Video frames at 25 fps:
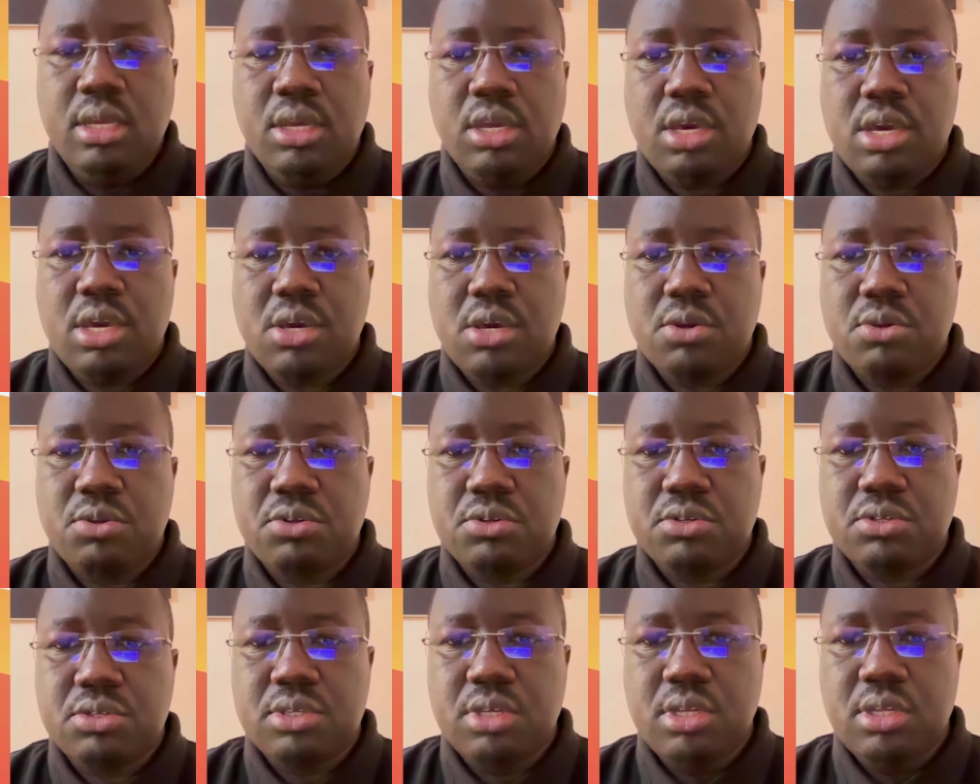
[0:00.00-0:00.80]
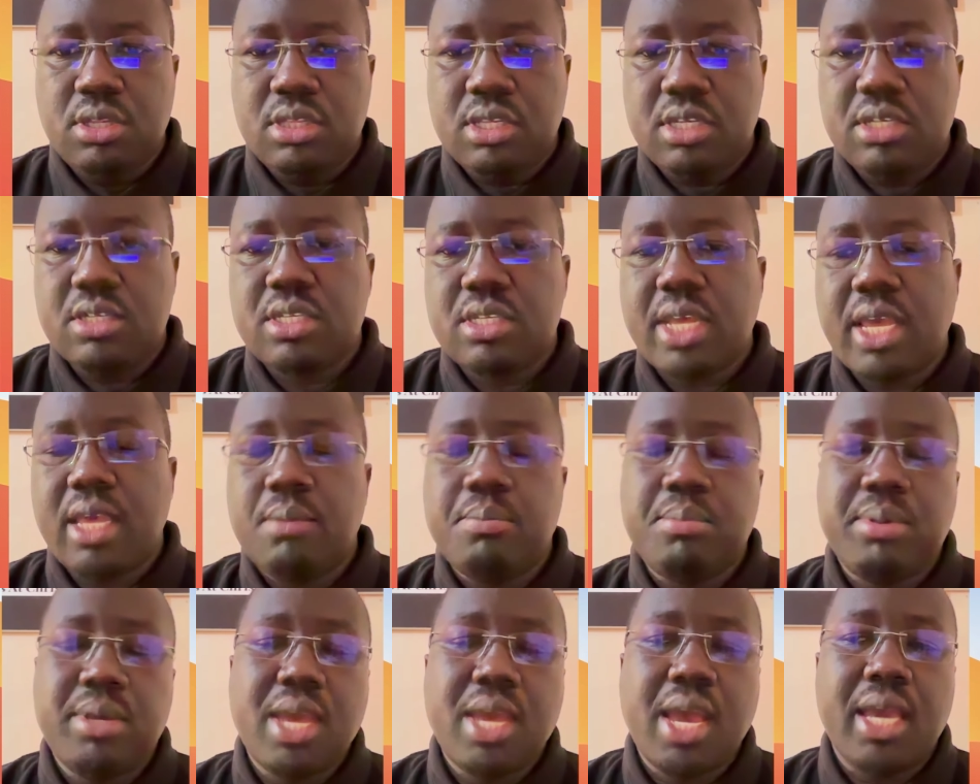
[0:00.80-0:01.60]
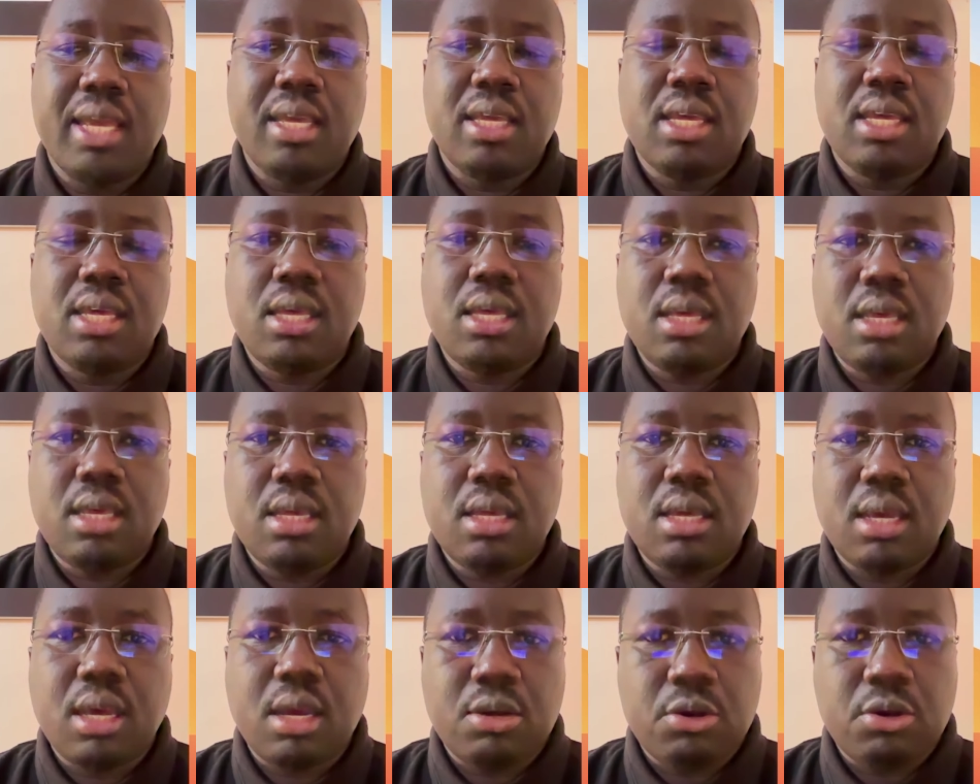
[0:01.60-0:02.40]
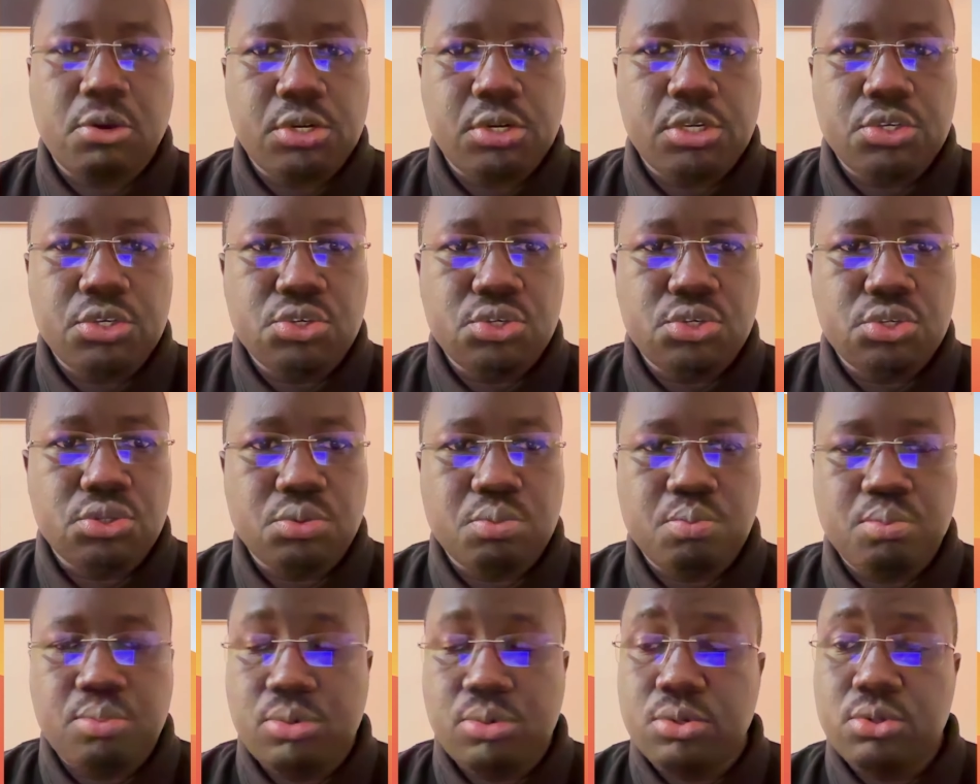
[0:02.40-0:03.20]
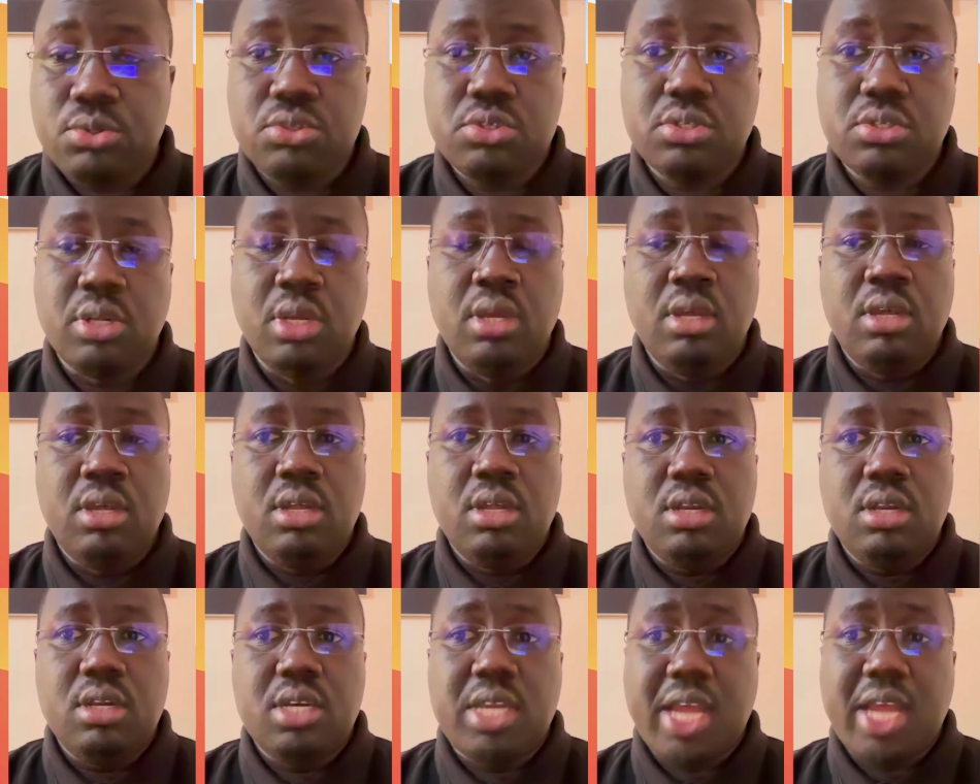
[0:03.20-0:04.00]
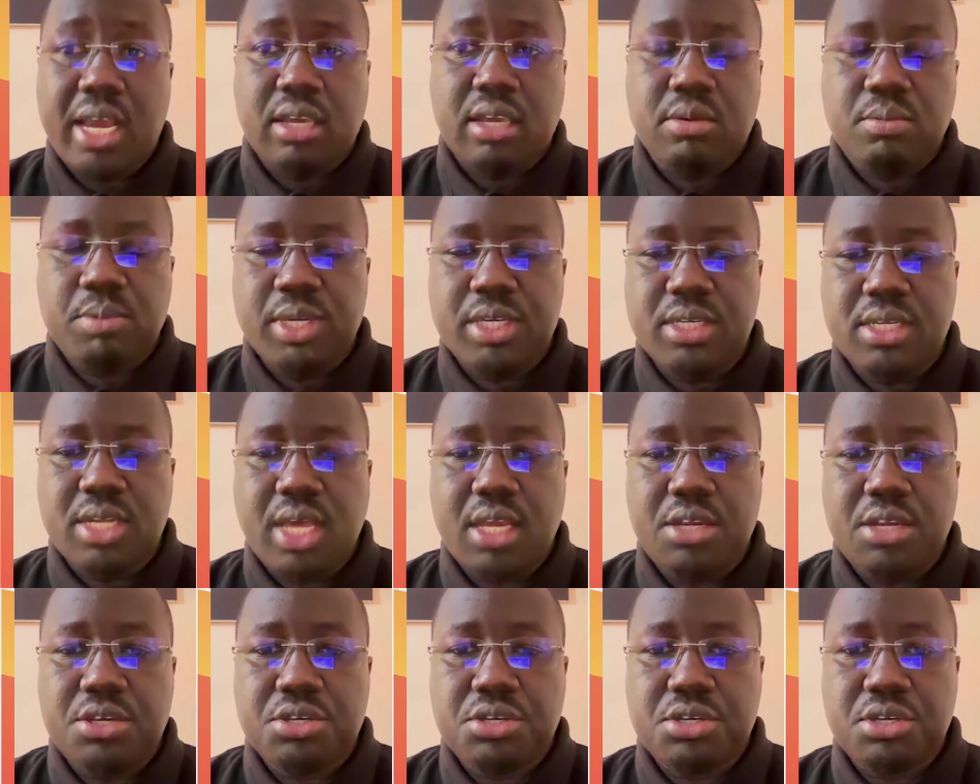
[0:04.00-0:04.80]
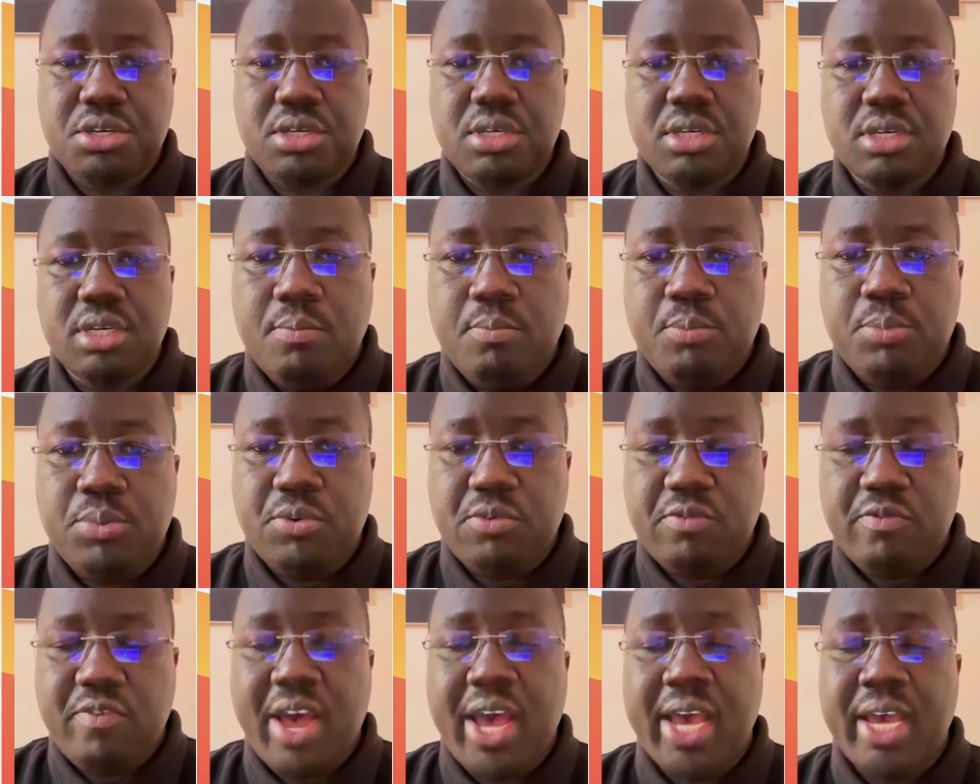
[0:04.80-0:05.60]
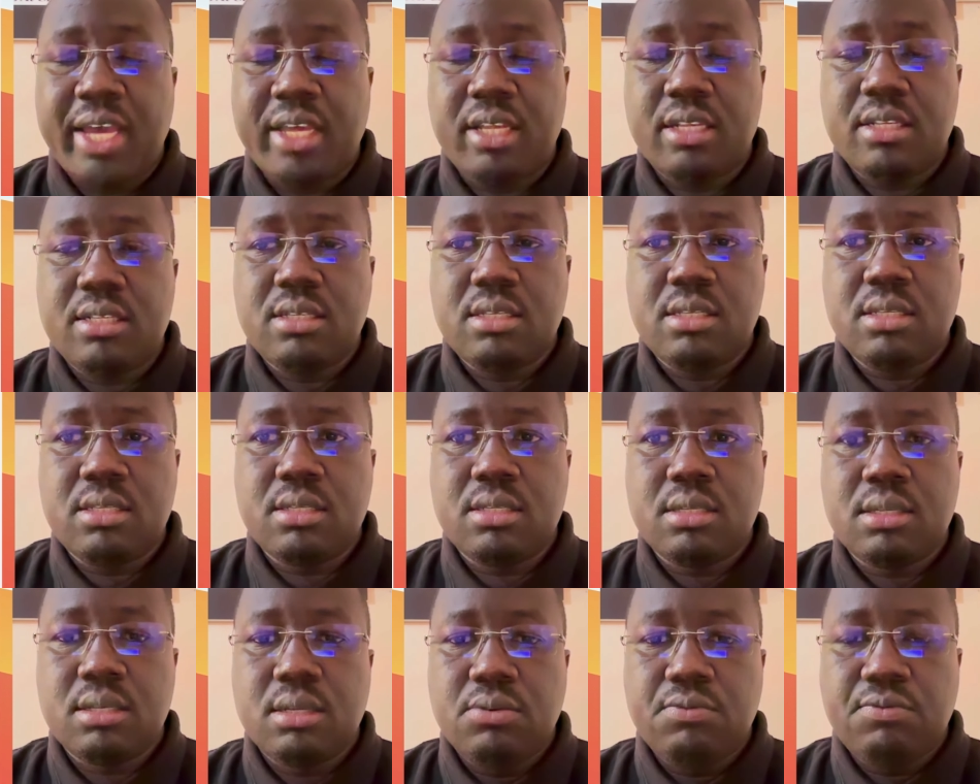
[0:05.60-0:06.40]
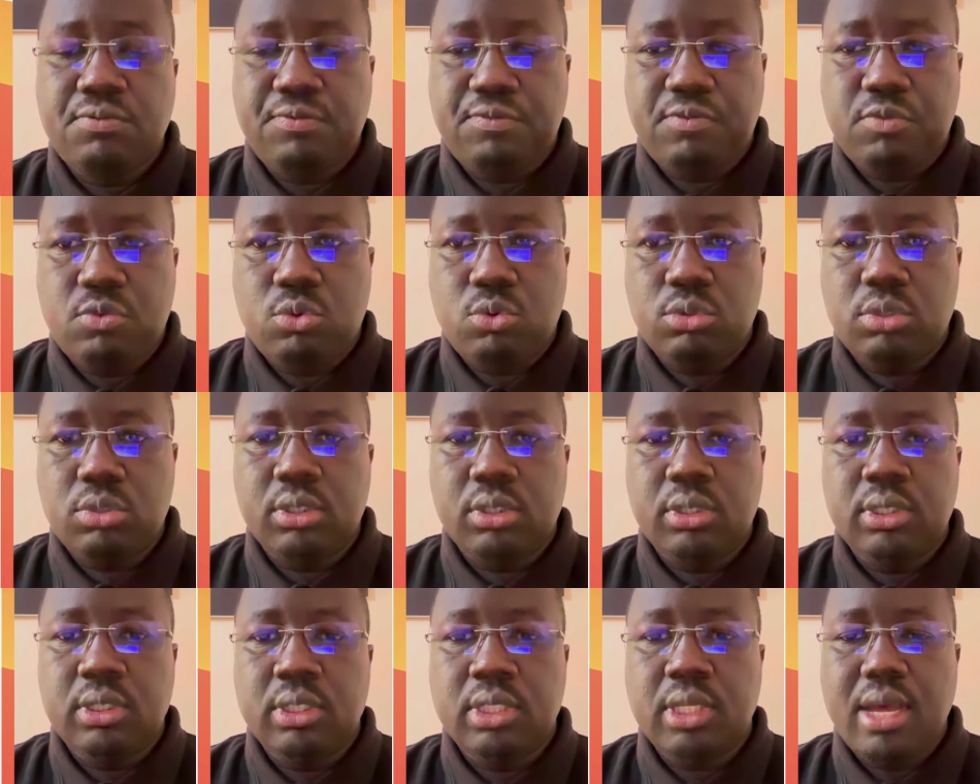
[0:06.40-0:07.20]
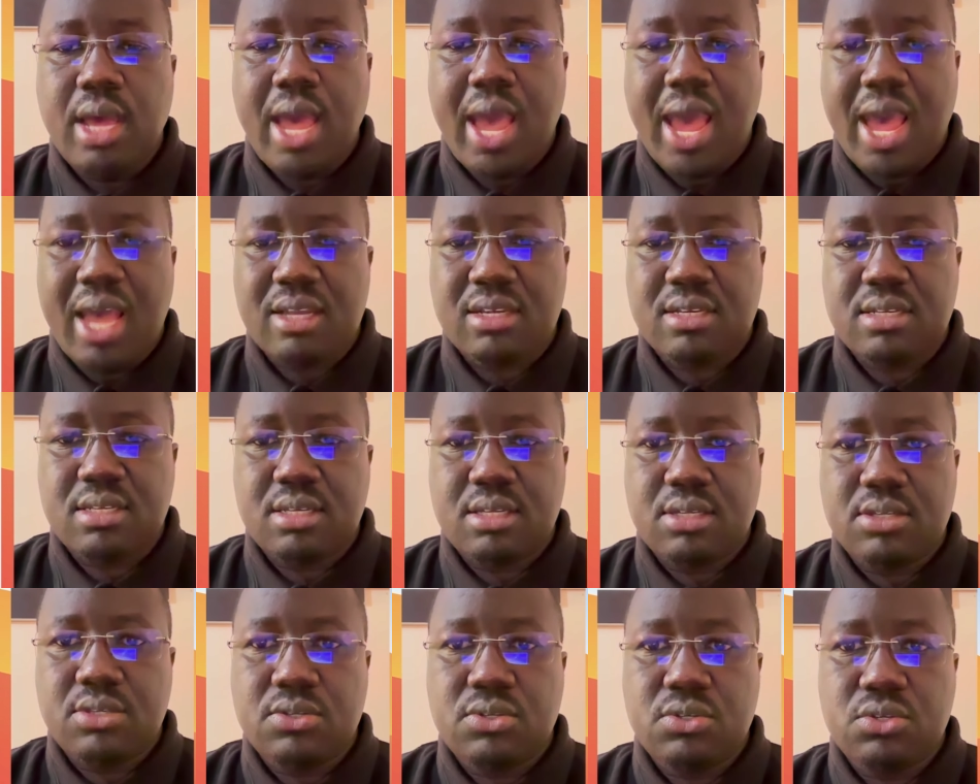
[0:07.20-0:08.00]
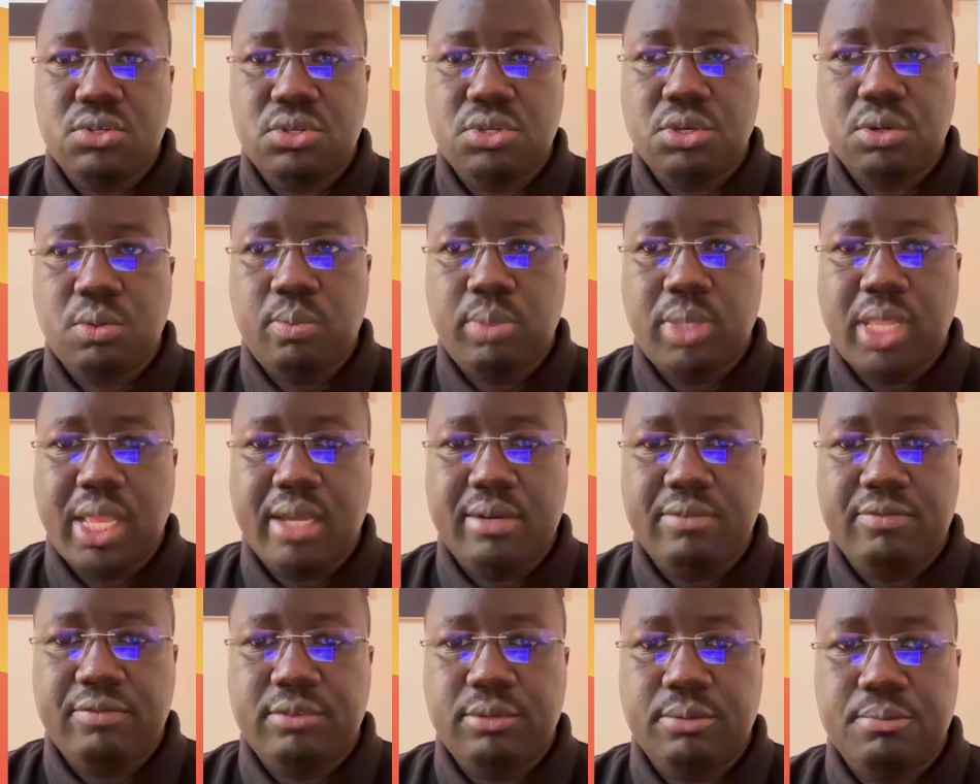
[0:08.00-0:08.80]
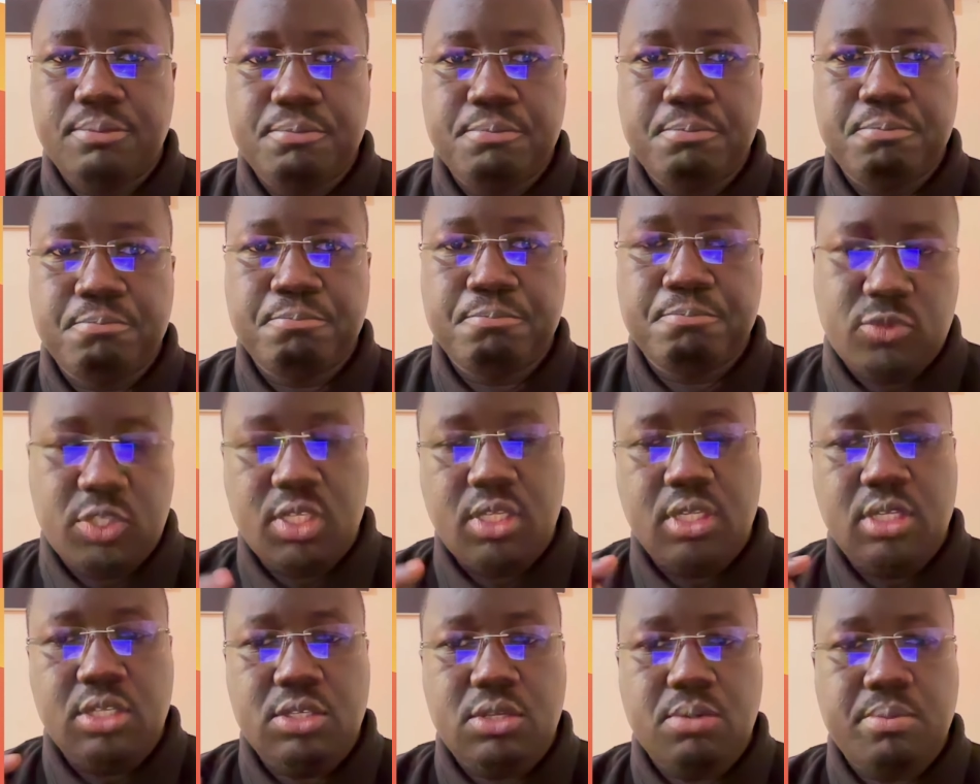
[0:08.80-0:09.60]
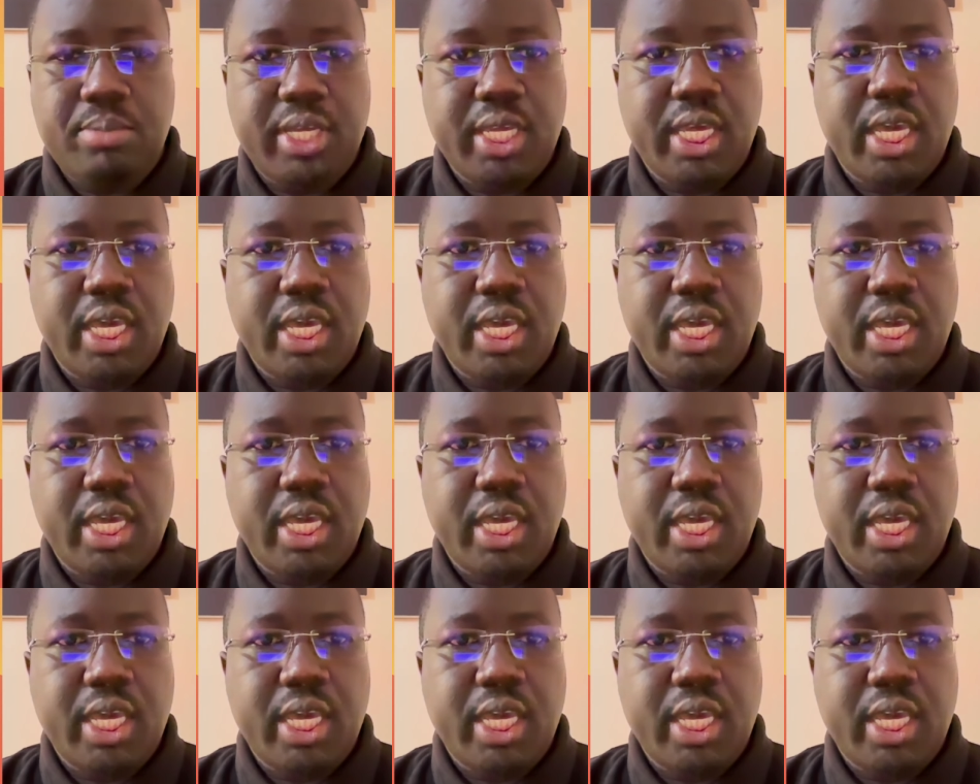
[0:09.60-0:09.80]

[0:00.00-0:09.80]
because this API key, according to Brew's documentation, provides full access to your platform. So be